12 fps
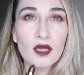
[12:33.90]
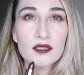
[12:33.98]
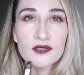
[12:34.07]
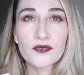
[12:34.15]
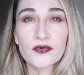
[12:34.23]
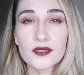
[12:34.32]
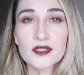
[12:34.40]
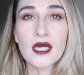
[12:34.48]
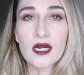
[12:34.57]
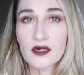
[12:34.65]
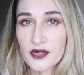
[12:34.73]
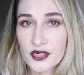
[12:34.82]
It's very
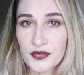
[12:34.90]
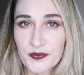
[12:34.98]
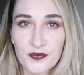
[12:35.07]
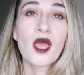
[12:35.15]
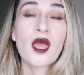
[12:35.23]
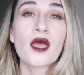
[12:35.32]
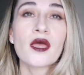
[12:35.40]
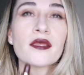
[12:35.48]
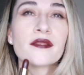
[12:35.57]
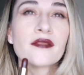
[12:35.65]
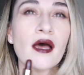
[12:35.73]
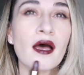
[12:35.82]
dark.
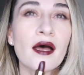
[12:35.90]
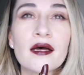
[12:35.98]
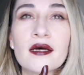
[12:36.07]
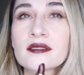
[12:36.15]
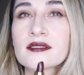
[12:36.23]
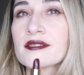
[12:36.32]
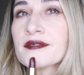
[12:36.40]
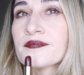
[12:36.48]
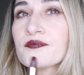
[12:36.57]
It has